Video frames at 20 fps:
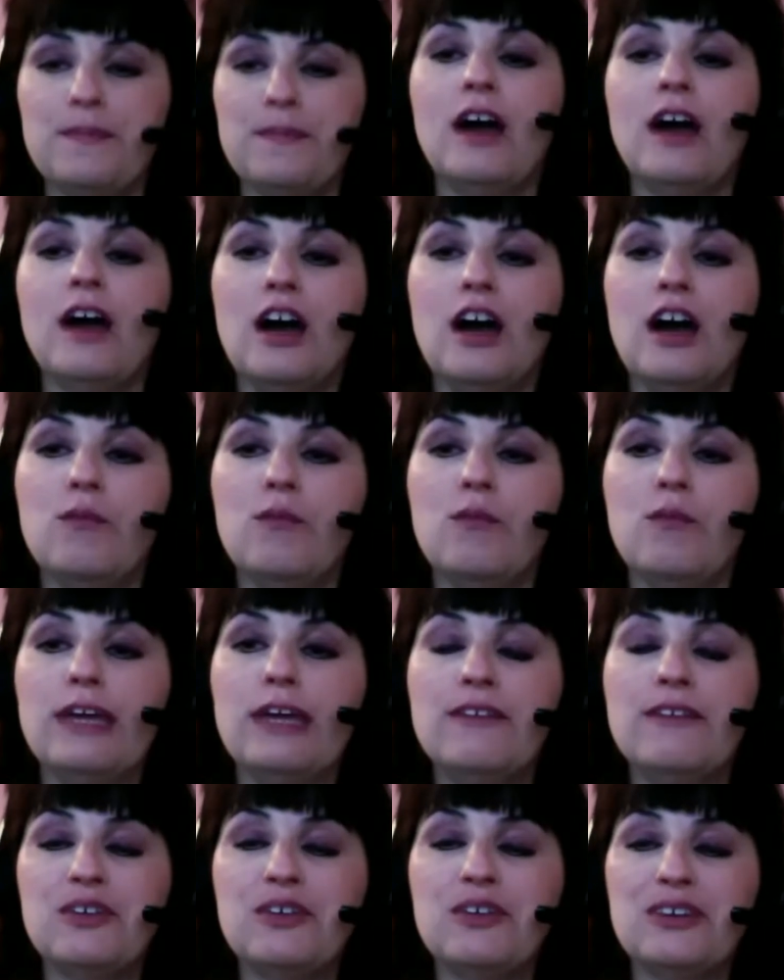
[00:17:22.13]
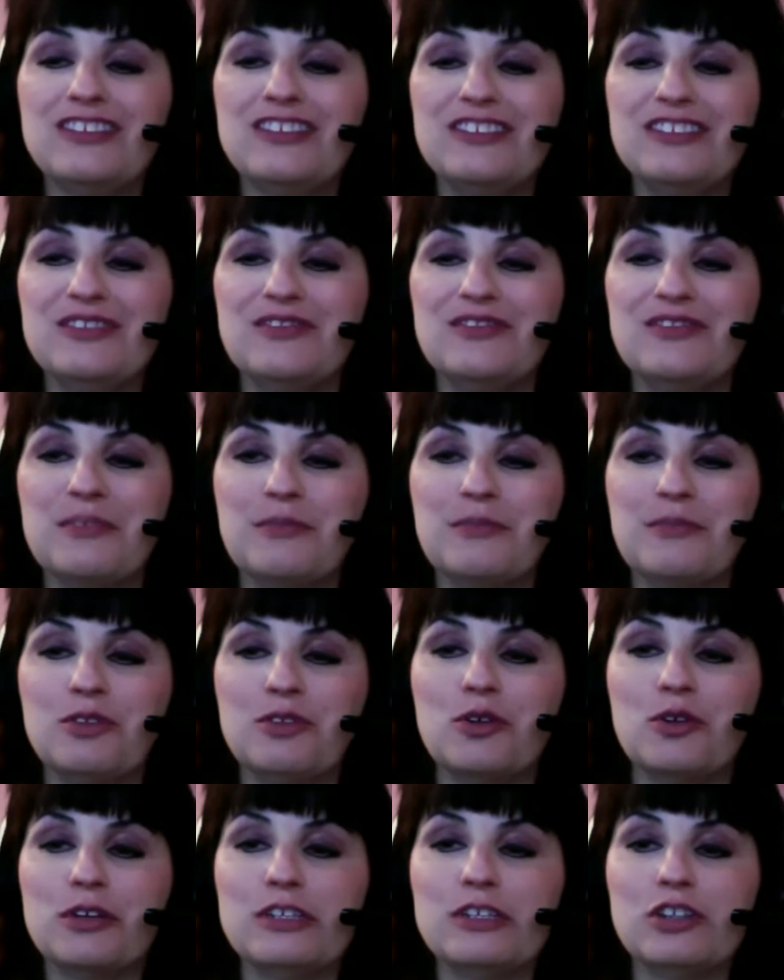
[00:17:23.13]
Um, we have a question from
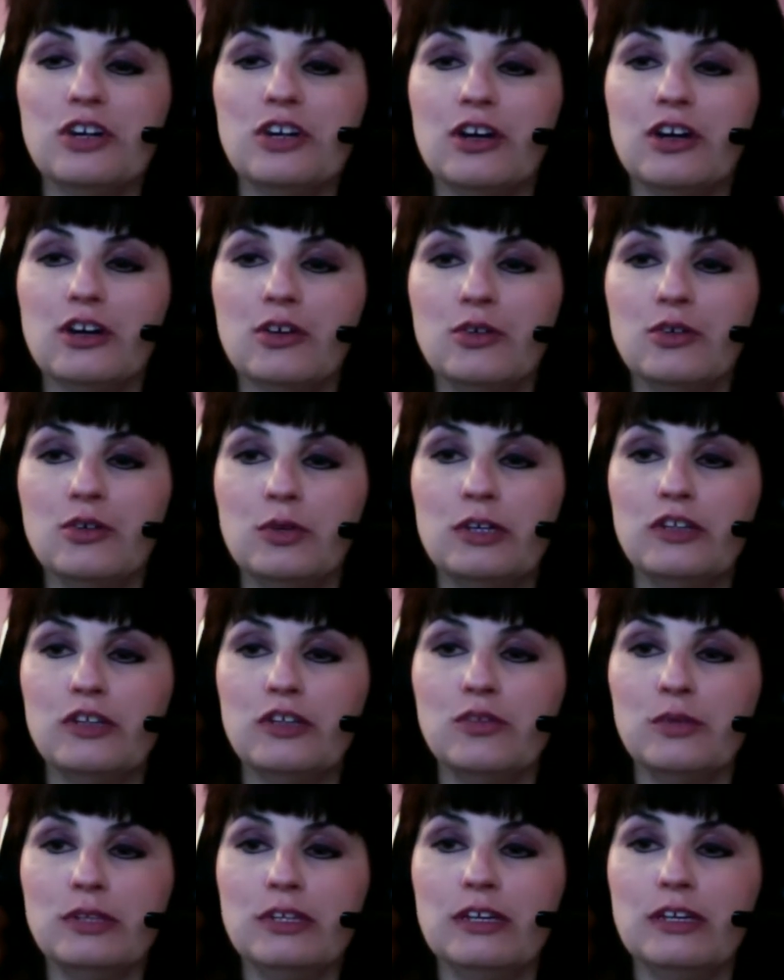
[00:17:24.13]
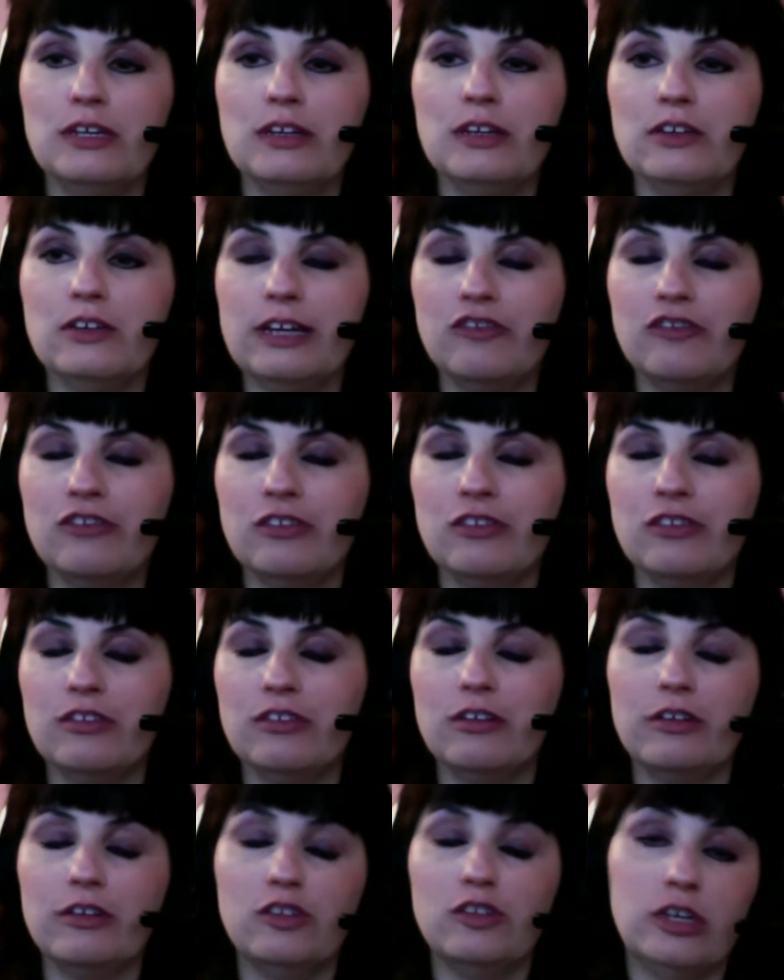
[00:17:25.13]
Lauren Dar, who is with the International
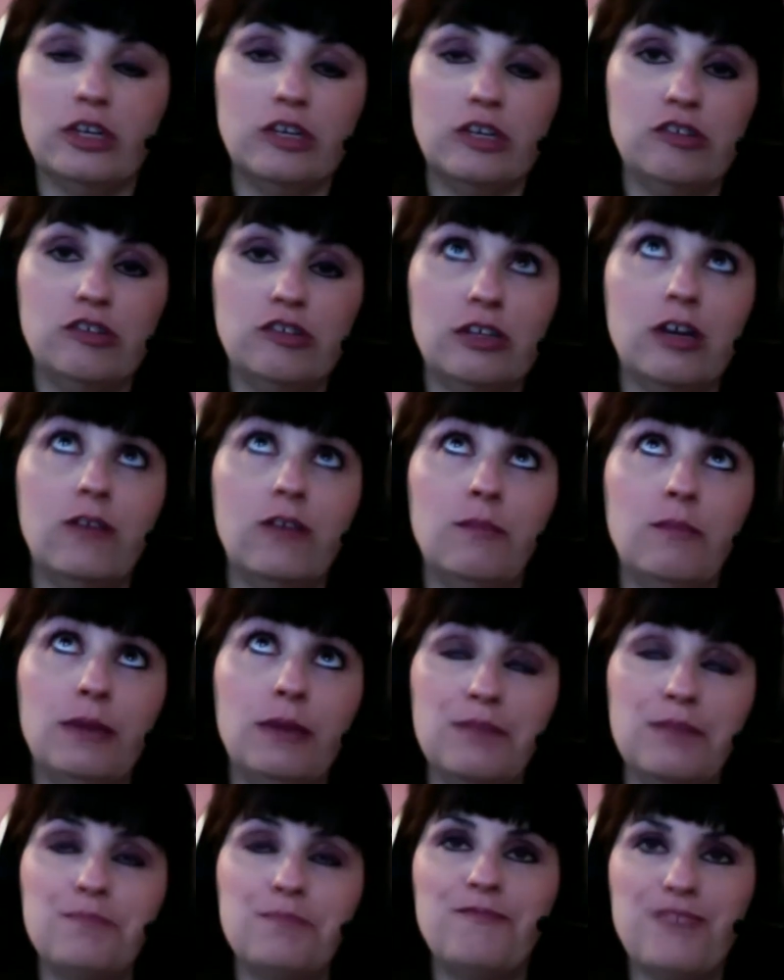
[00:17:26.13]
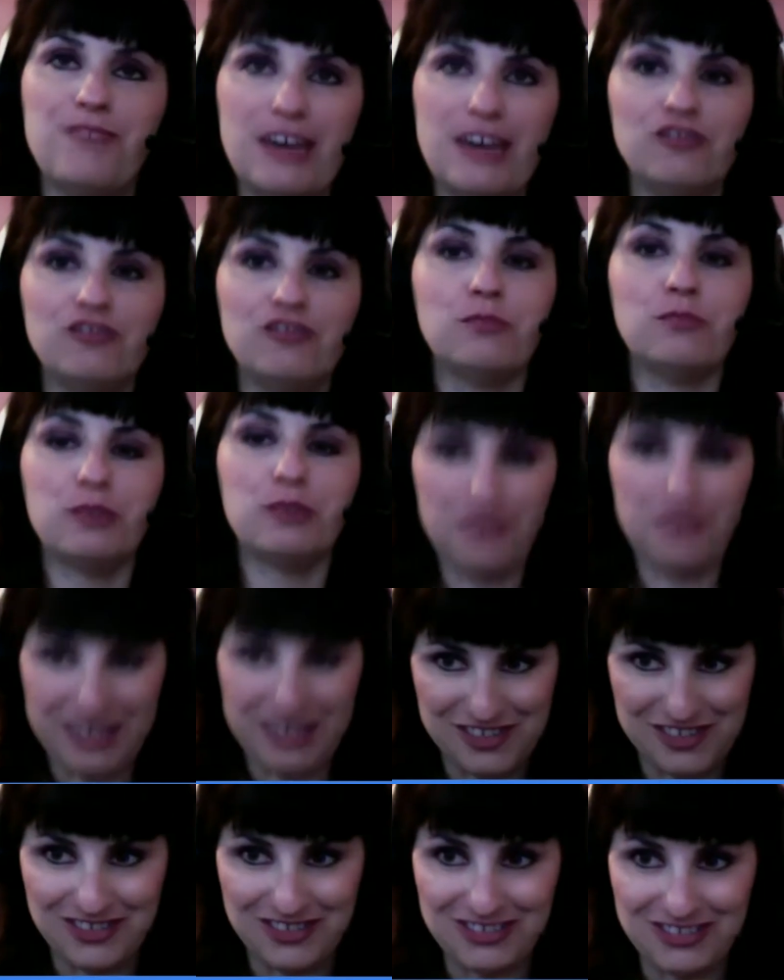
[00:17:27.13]
Association of Pet Fashion
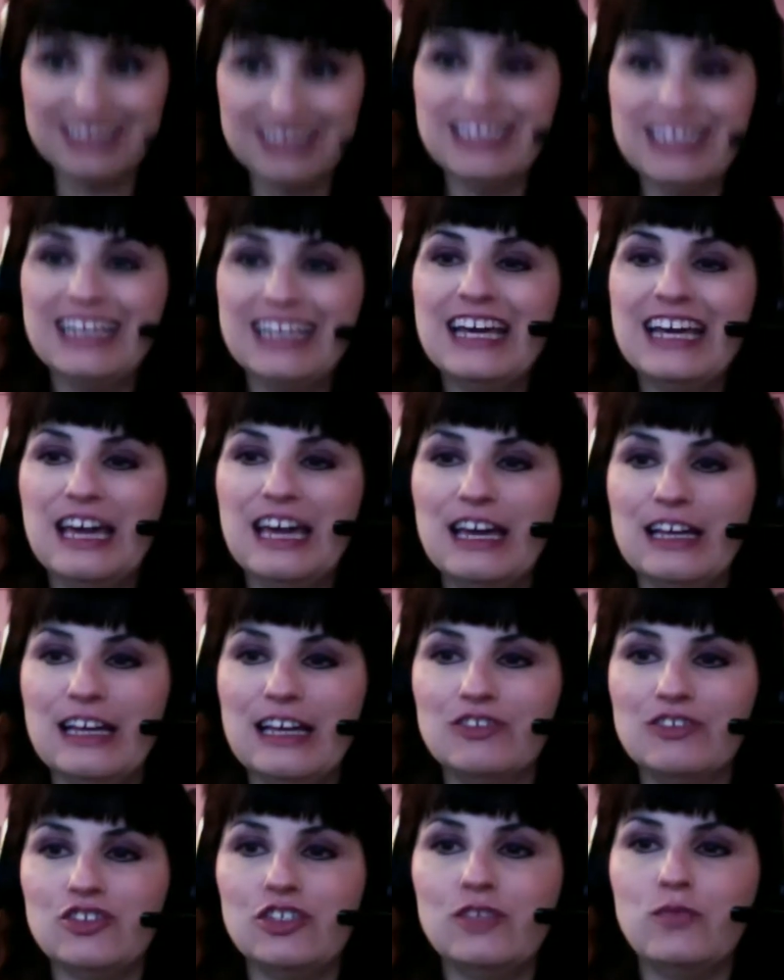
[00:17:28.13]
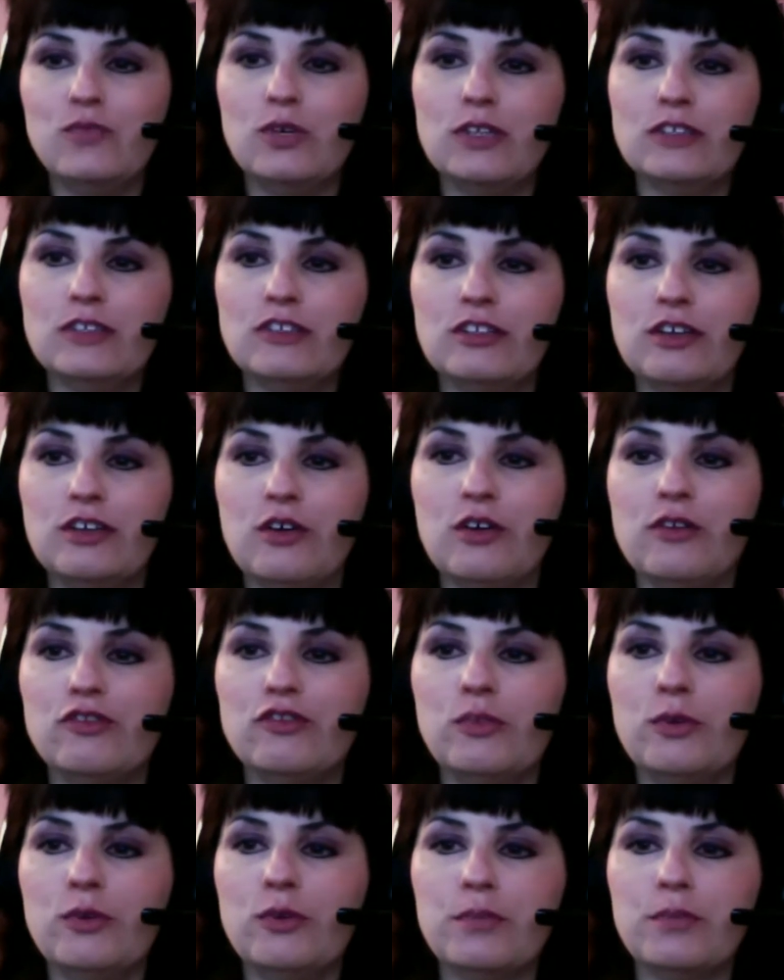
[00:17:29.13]
Professionals, and she wants to know if
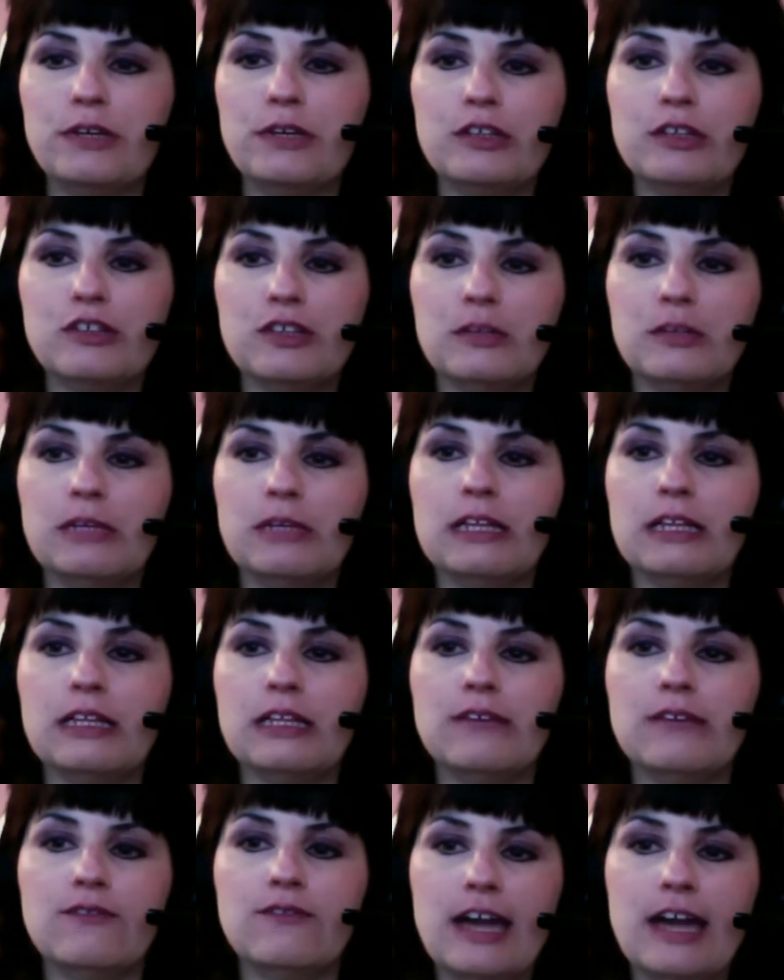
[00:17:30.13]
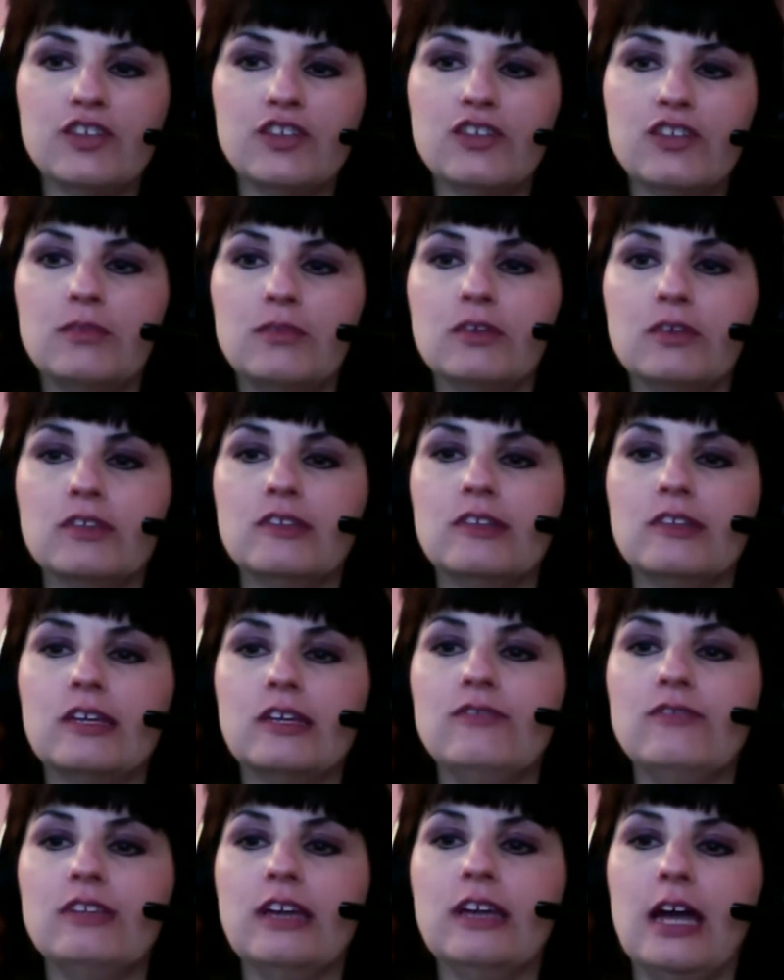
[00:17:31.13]
she were to pitch something like fashionable
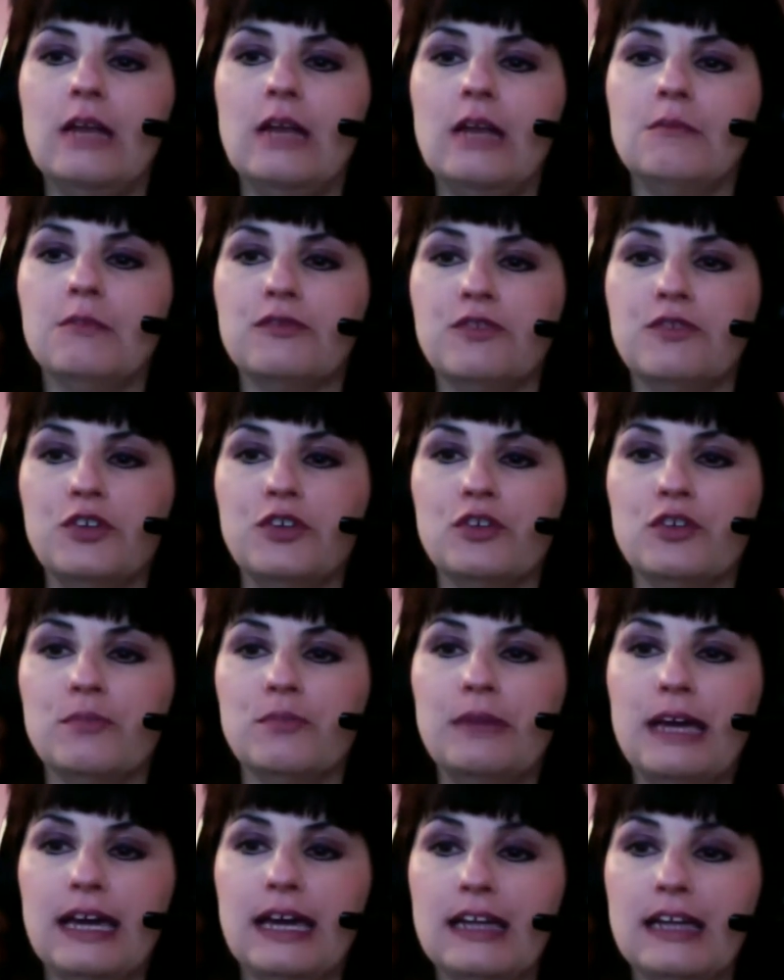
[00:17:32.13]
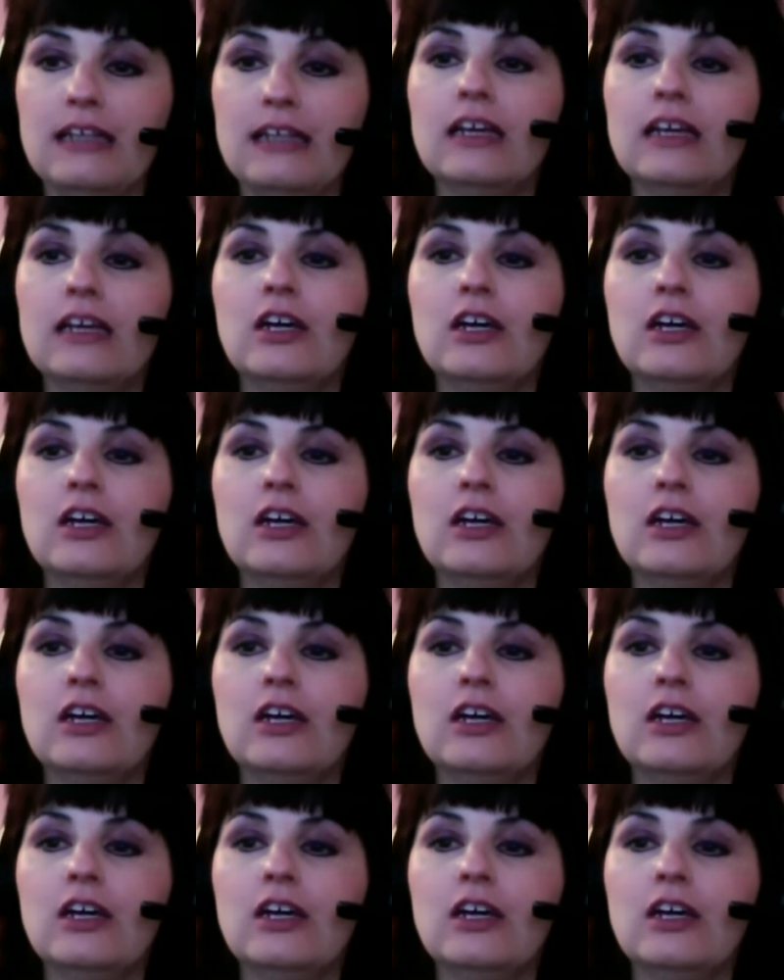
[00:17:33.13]
safety items for your pet,